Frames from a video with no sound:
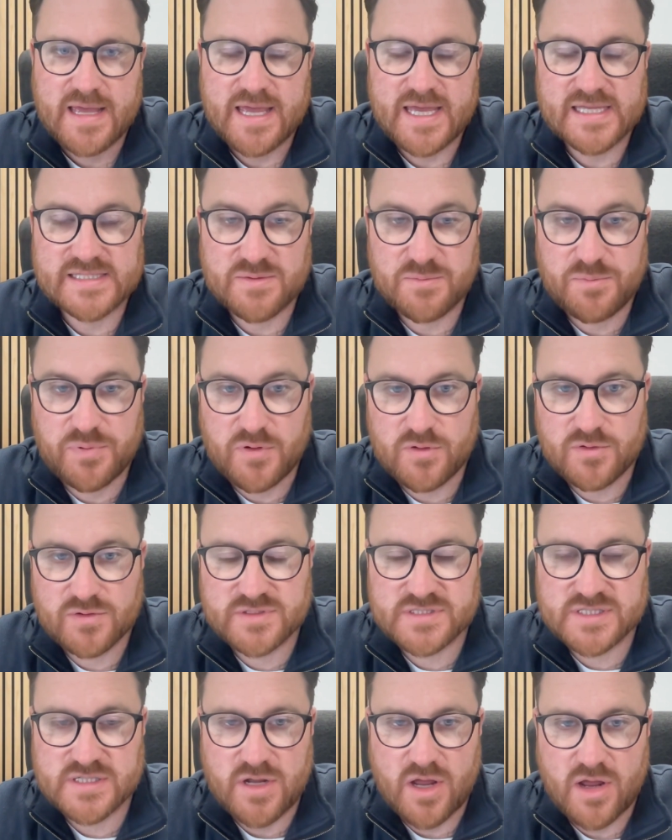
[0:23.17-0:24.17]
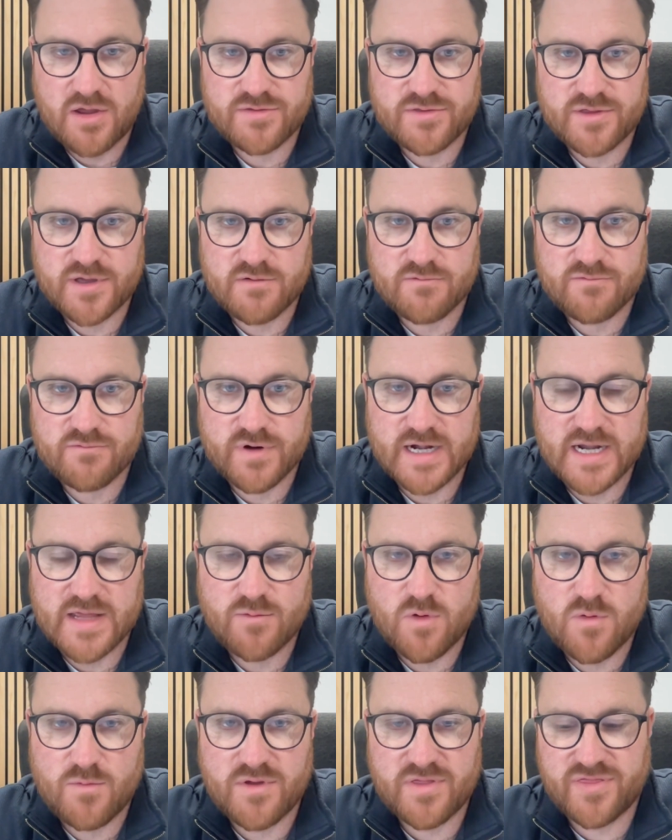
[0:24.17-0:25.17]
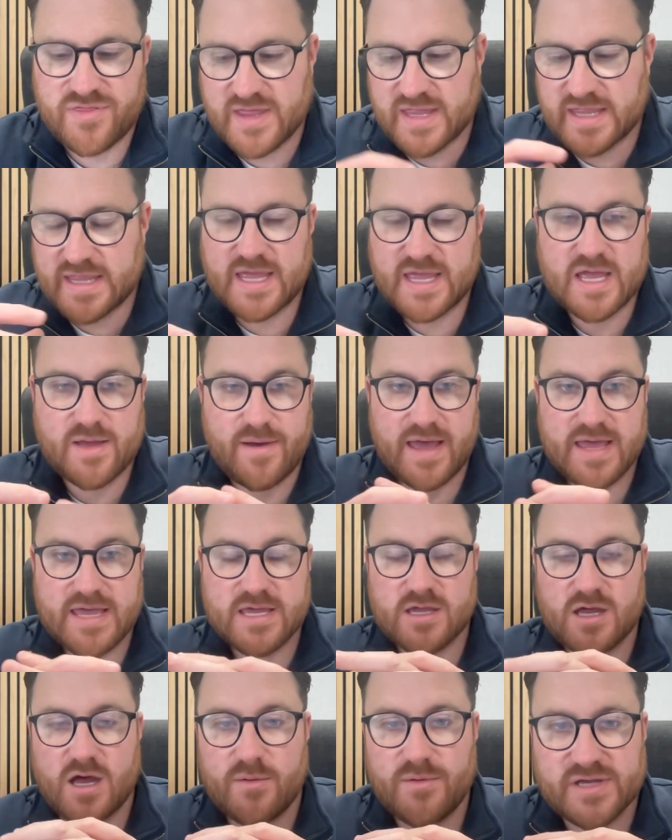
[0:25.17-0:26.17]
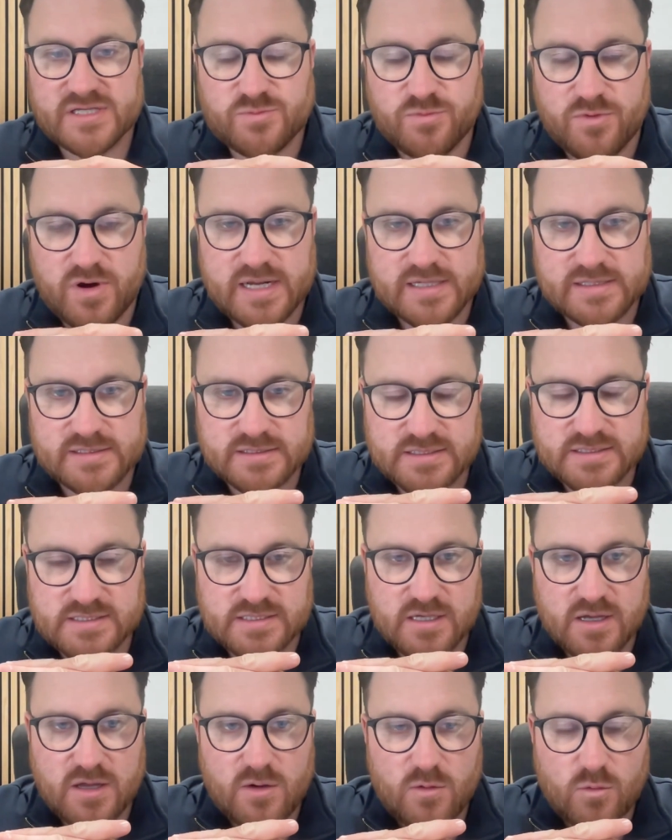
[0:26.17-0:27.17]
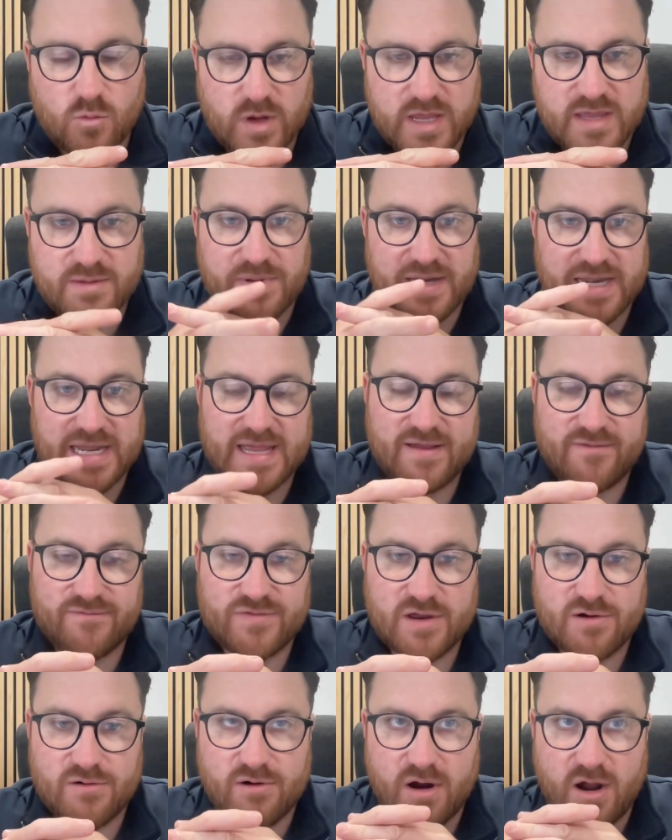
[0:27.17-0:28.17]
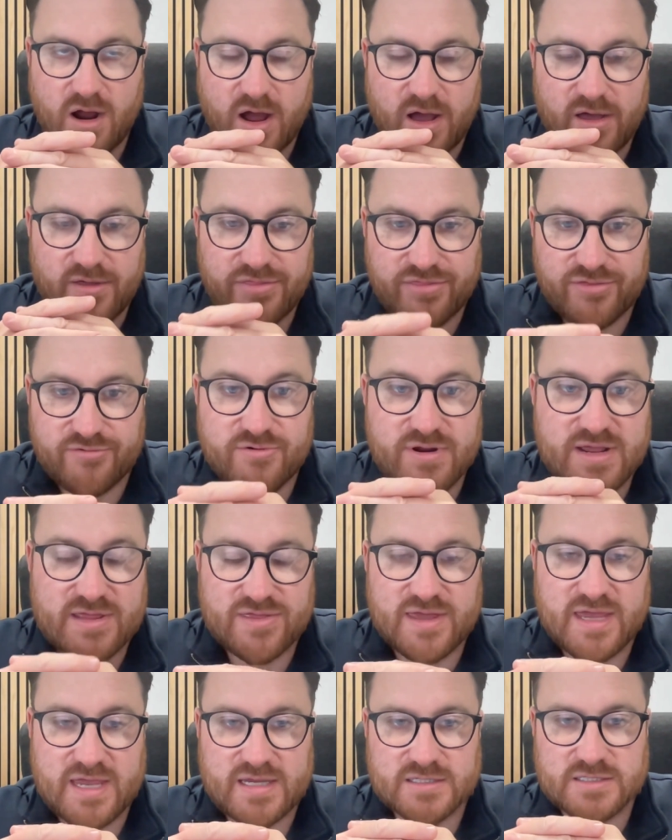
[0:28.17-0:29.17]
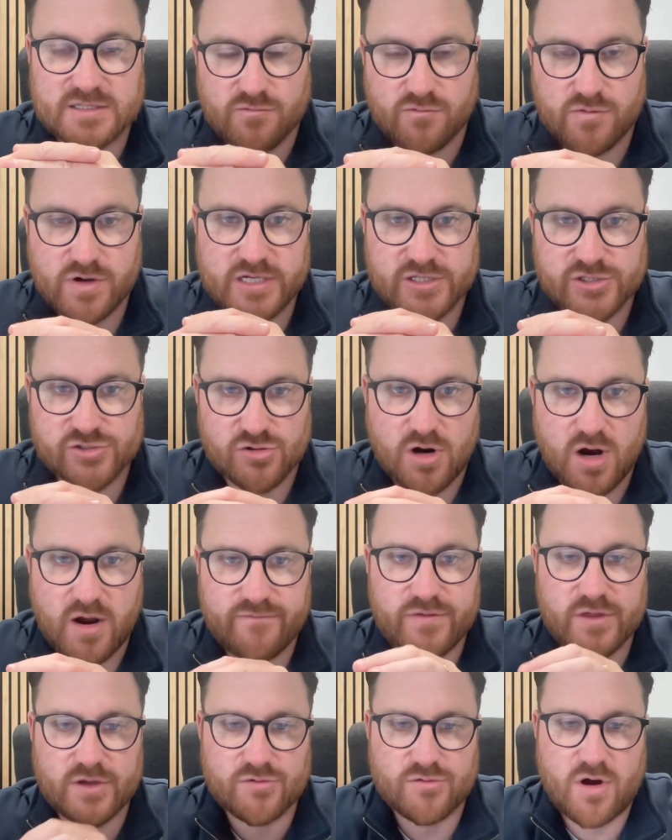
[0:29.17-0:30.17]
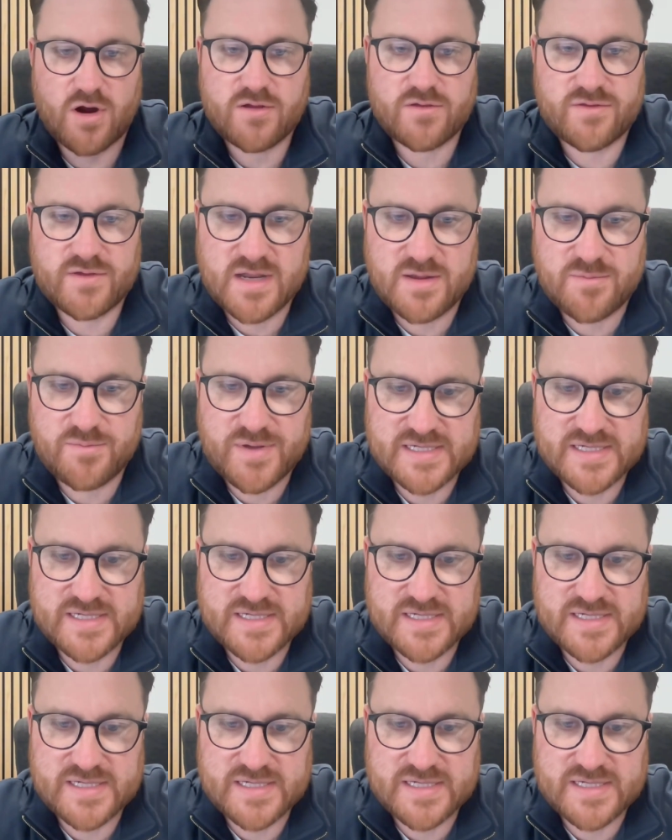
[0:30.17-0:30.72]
it's important to note that really when we're thinking about e-commerce brands, we believe there are three things that really drive the growth in a